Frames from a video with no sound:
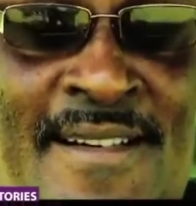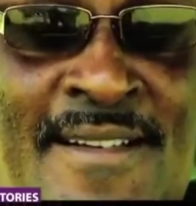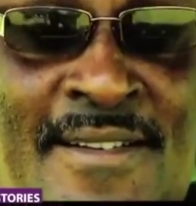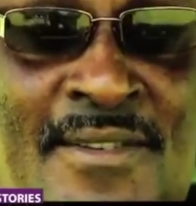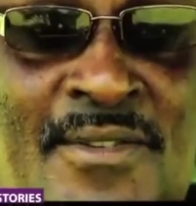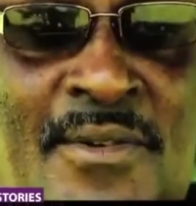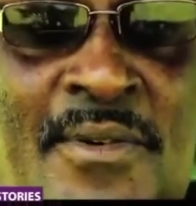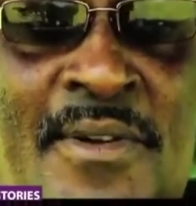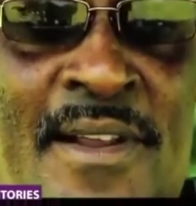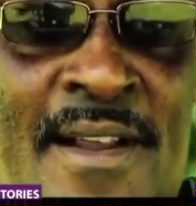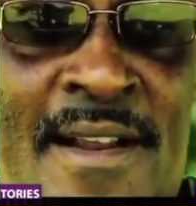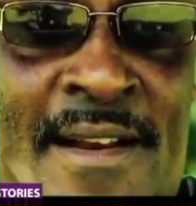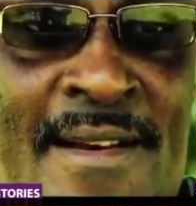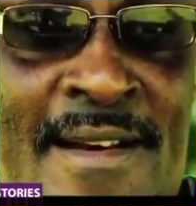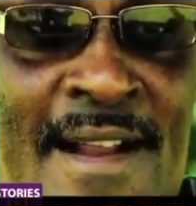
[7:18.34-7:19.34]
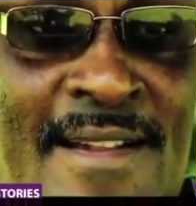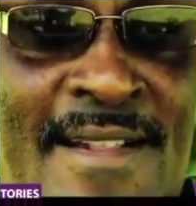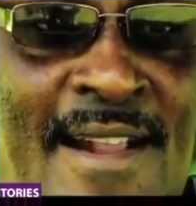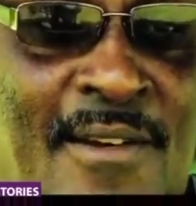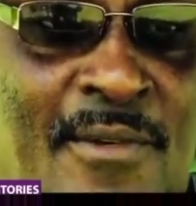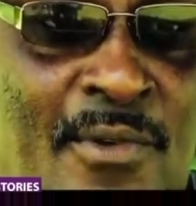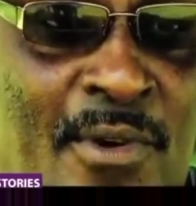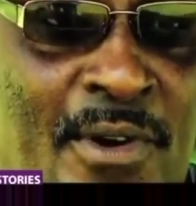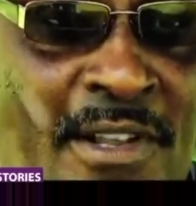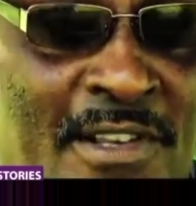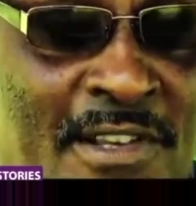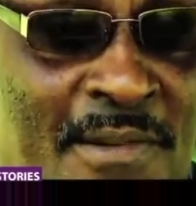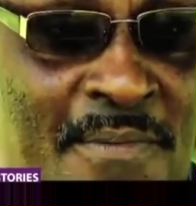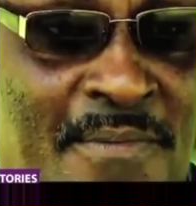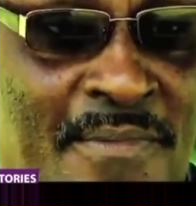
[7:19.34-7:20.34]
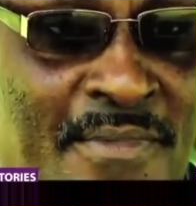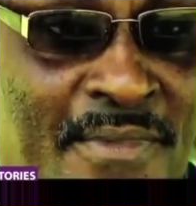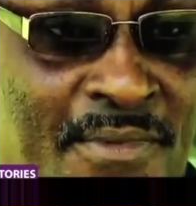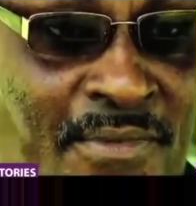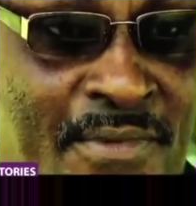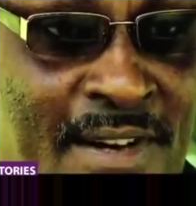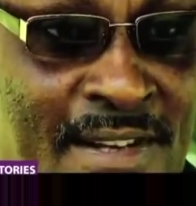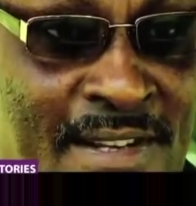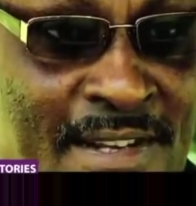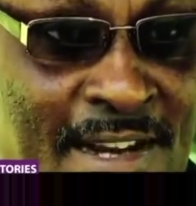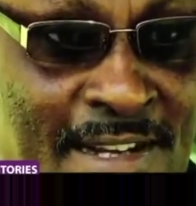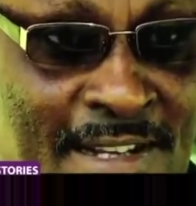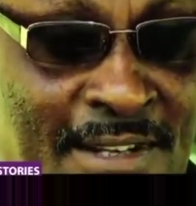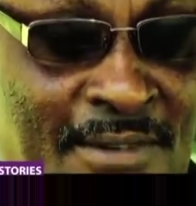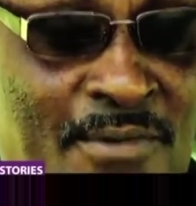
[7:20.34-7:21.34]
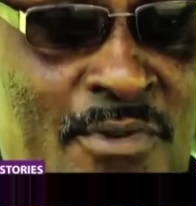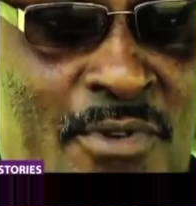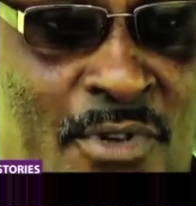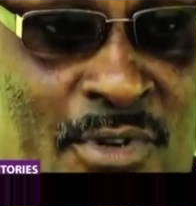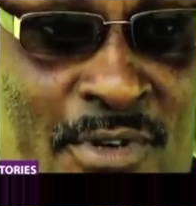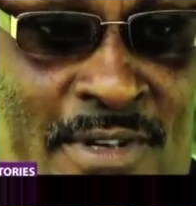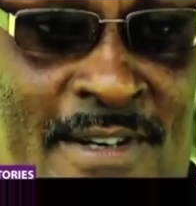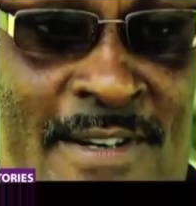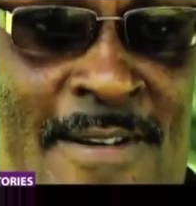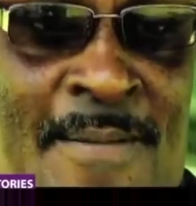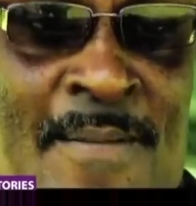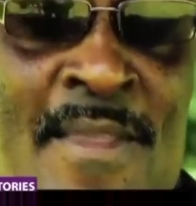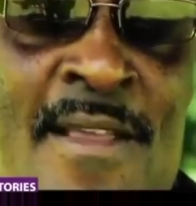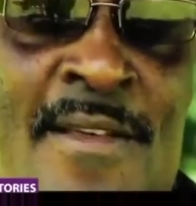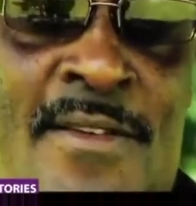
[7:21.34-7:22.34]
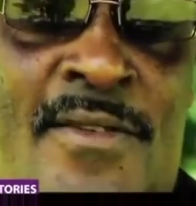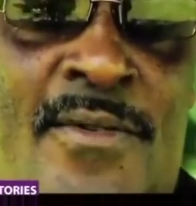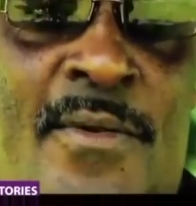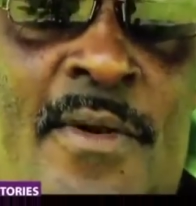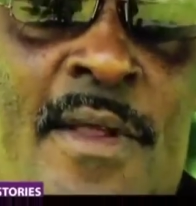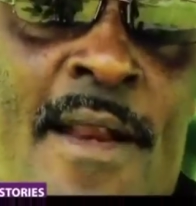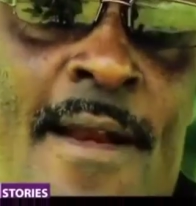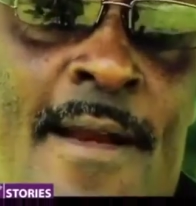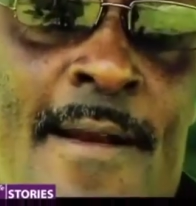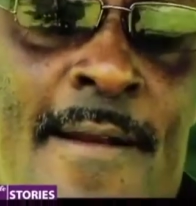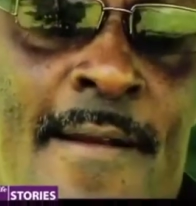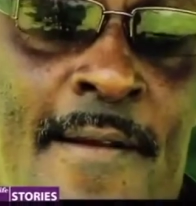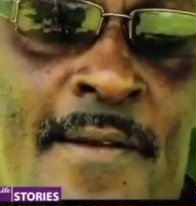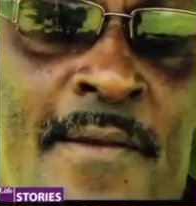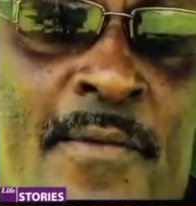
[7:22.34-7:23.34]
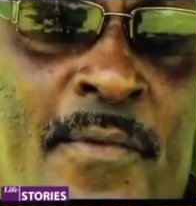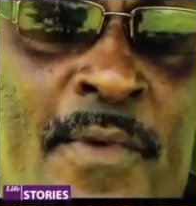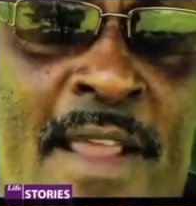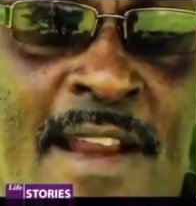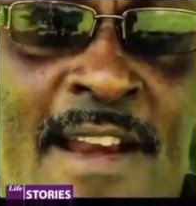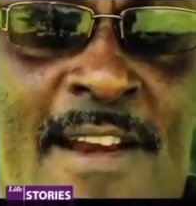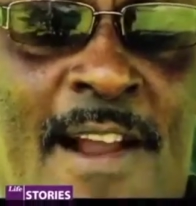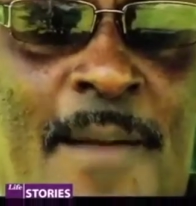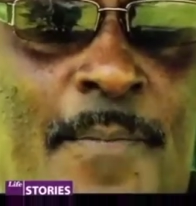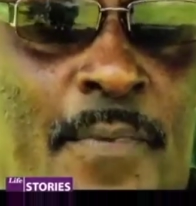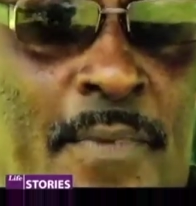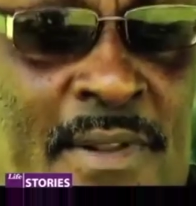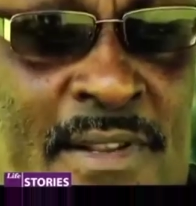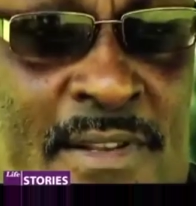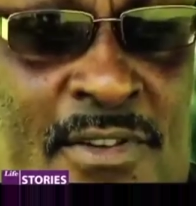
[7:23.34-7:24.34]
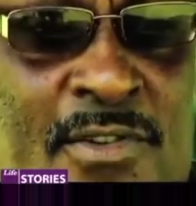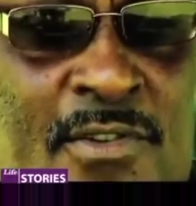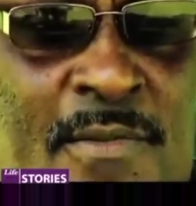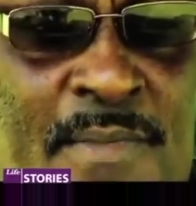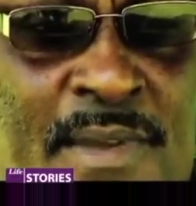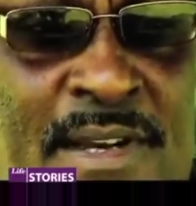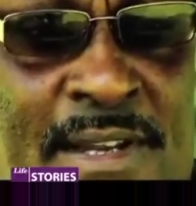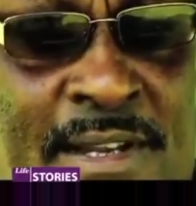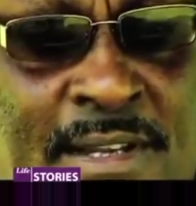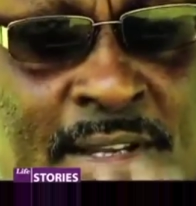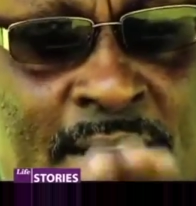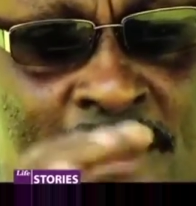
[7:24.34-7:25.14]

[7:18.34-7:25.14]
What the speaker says: So that alcoholism creates that illusion. So we ended up with so many